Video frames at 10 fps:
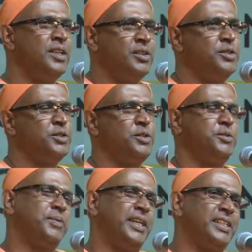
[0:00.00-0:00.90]
You
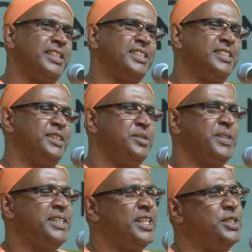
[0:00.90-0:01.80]
may understand, you
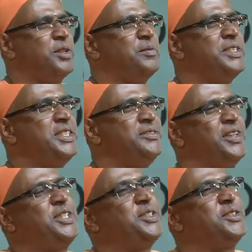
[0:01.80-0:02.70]
may tell Swamiji,
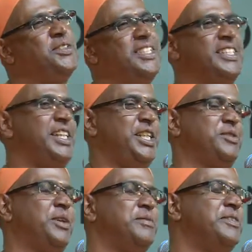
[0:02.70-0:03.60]
why should we study
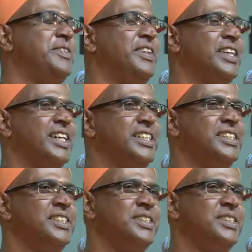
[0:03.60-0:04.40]
Swami Vivekananda?